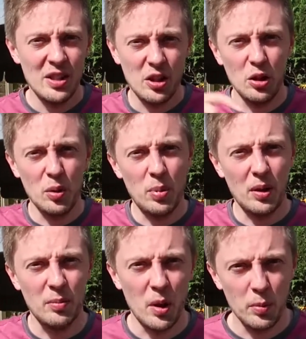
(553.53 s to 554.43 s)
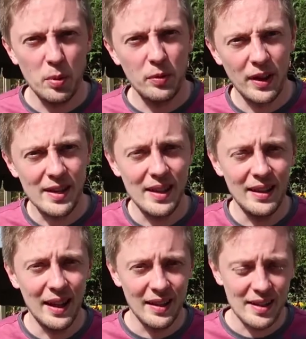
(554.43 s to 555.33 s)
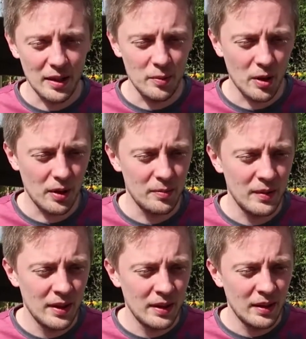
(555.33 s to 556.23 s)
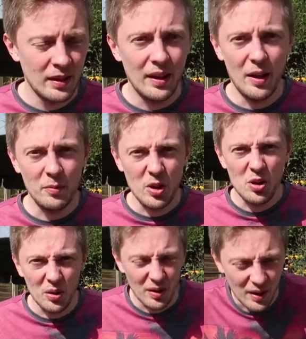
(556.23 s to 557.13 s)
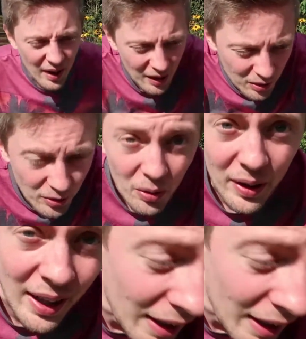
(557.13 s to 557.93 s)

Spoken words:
so you can plug multiple things in at the same time, because you don't know how long you're going